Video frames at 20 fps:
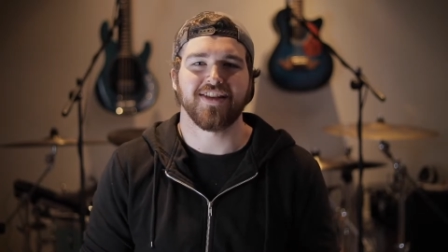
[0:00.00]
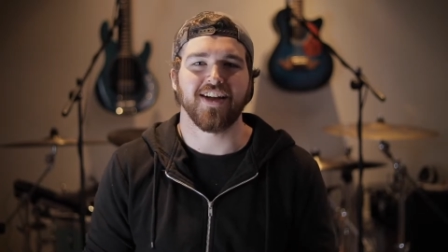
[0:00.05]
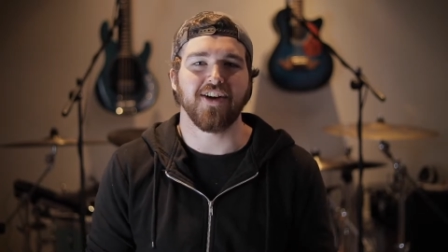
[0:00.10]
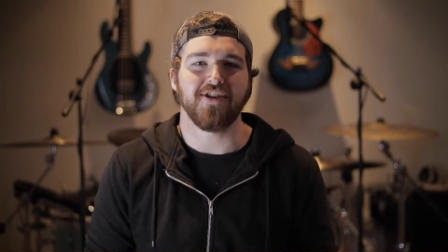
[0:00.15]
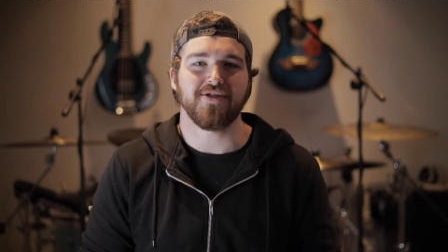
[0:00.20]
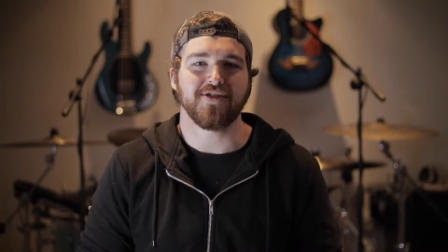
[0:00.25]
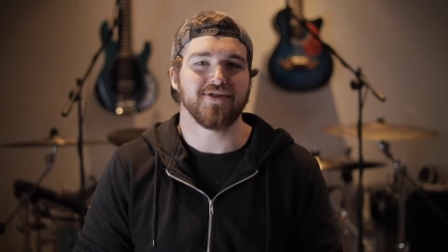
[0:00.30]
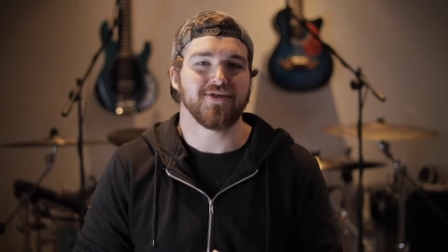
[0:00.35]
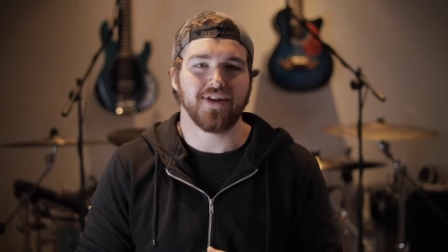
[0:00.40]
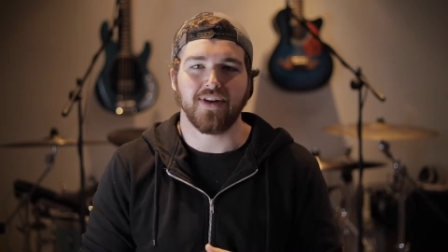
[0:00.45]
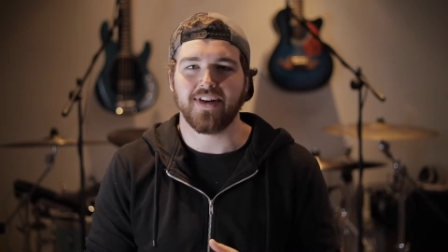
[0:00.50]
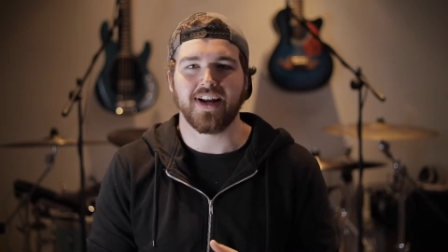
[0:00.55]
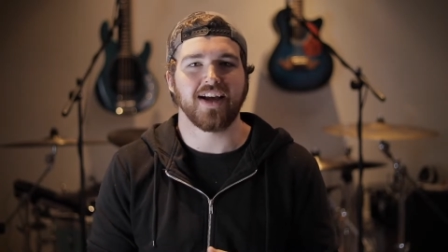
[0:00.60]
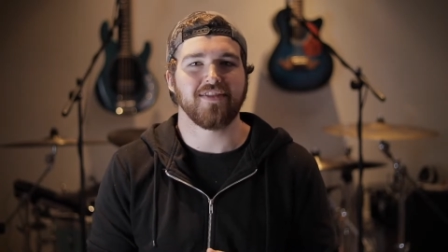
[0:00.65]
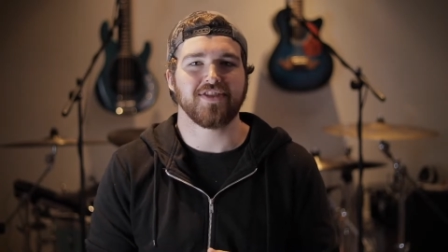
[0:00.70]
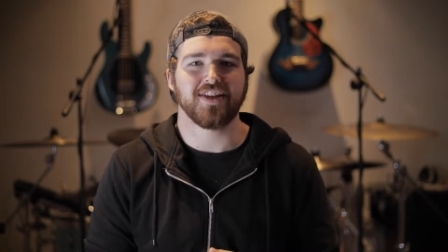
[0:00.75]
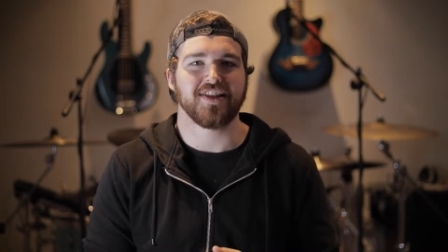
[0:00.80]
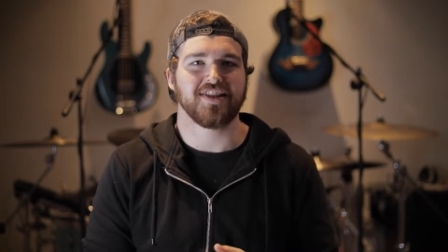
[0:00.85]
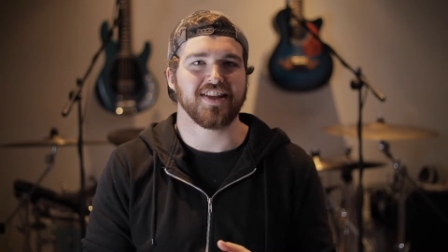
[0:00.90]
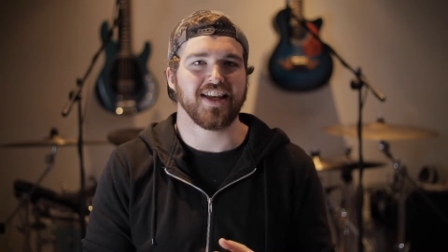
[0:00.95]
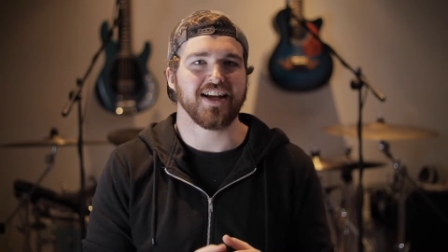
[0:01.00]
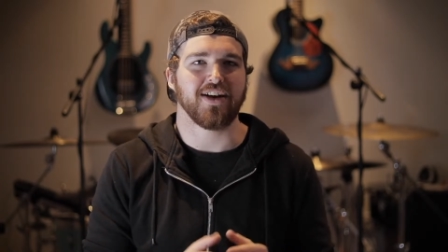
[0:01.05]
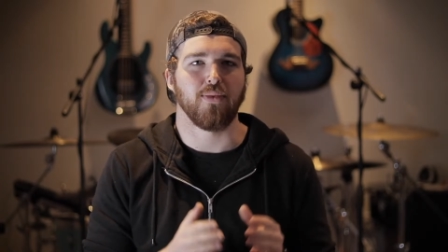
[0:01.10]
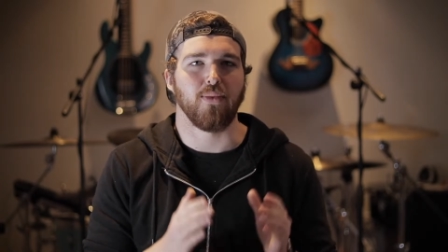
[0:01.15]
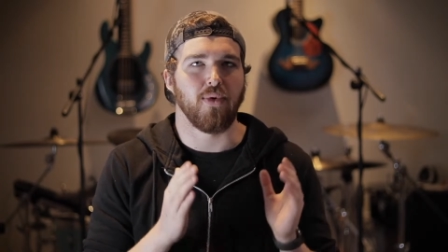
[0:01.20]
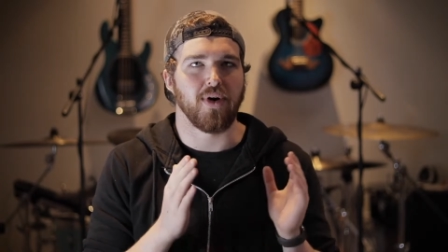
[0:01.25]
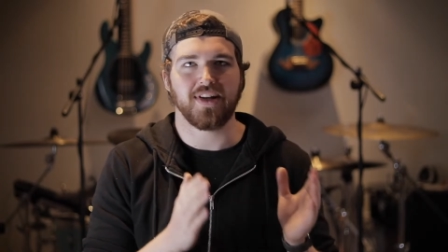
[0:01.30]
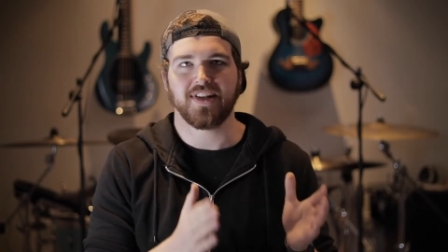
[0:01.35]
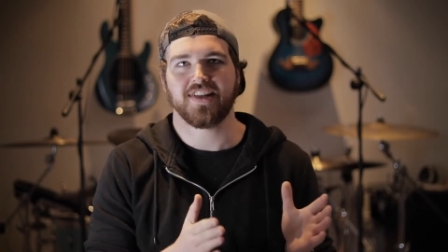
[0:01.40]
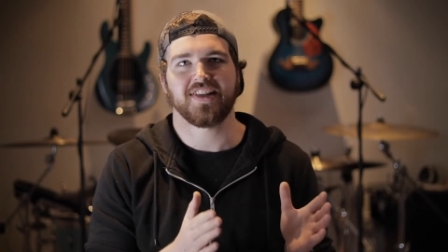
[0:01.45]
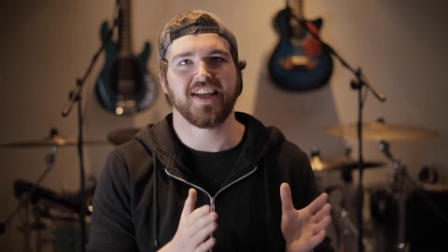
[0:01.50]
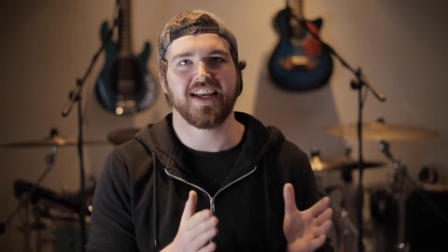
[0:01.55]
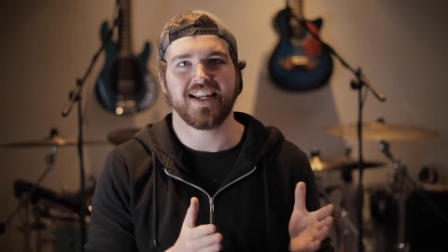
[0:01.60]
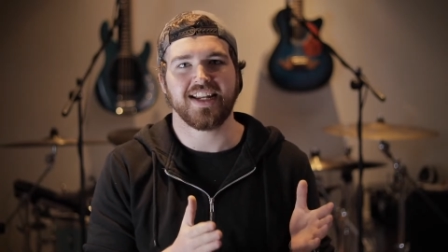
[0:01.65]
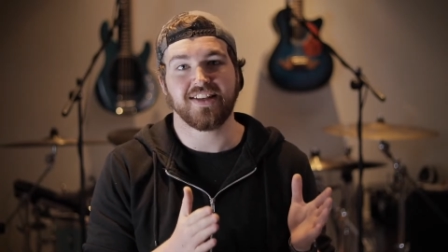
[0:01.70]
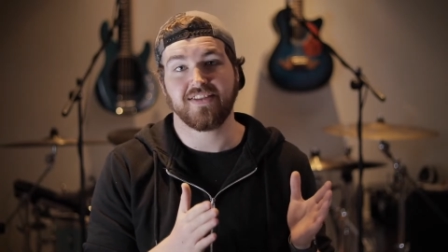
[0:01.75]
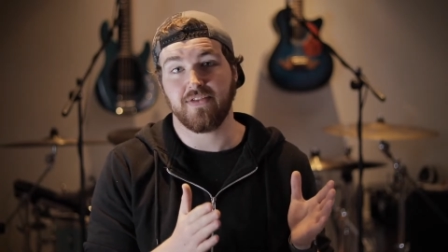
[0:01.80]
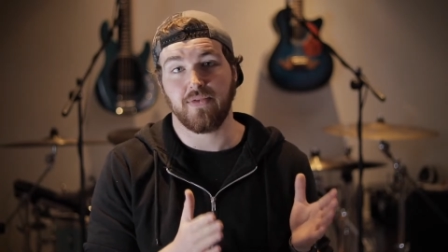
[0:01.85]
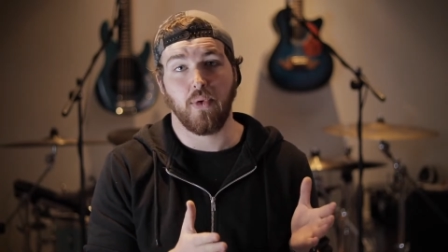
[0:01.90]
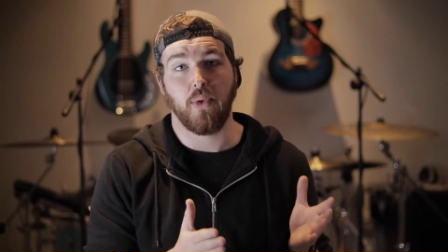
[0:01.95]
so you don't have to stick one set
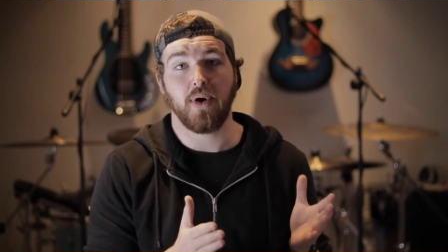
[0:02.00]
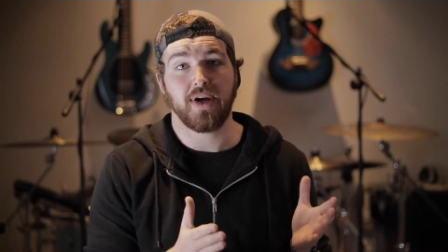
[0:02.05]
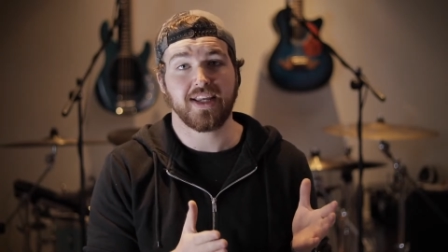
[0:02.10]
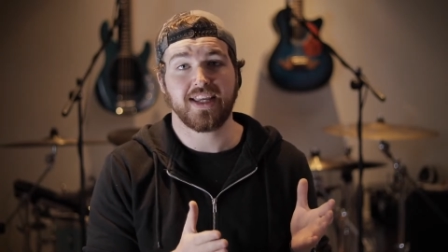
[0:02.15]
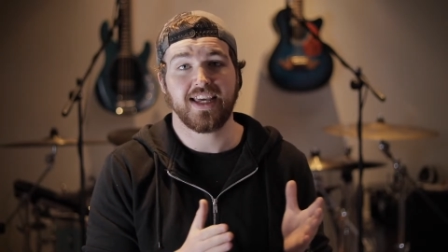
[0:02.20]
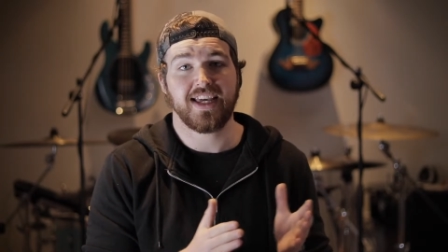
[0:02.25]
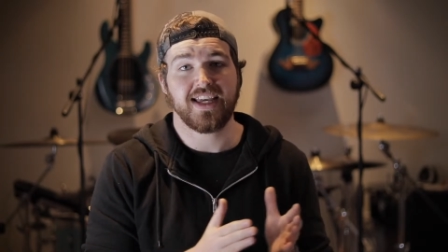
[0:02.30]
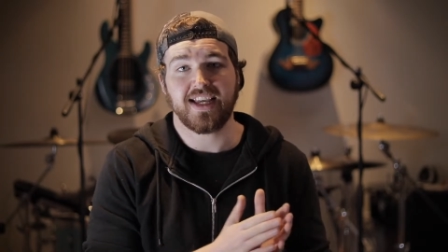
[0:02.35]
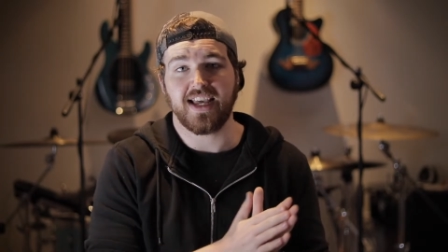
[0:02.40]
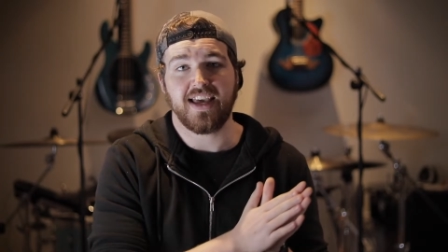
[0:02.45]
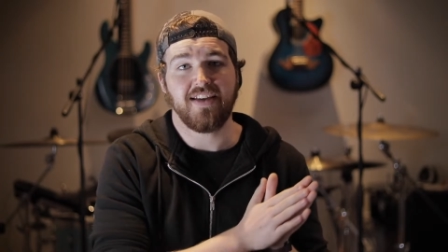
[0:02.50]
list for one gig.